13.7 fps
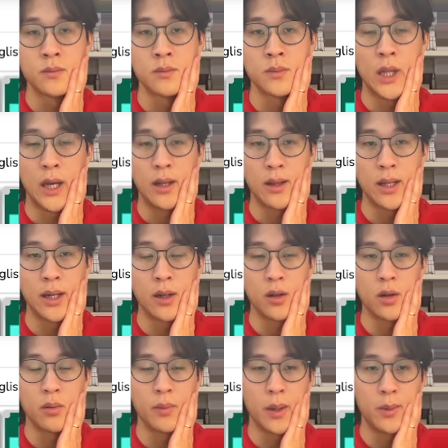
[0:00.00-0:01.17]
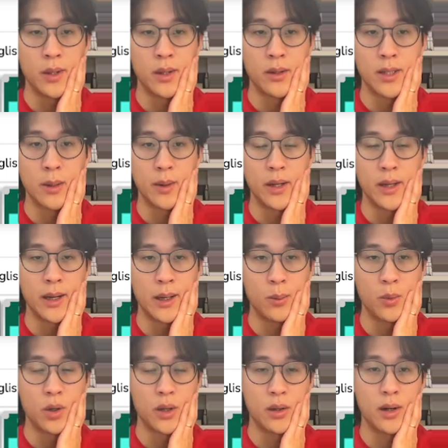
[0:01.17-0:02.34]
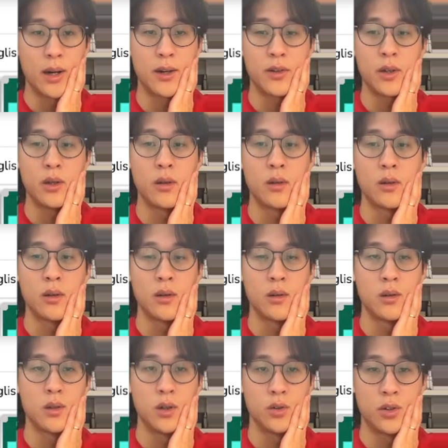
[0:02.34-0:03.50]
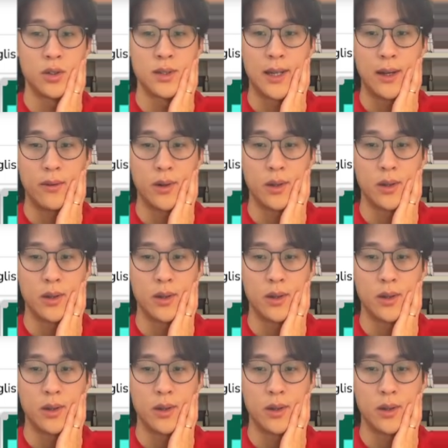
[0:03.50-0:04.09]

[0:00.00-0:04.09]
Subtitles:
And let alone maybe there's some endgame or other Aji. So just save it.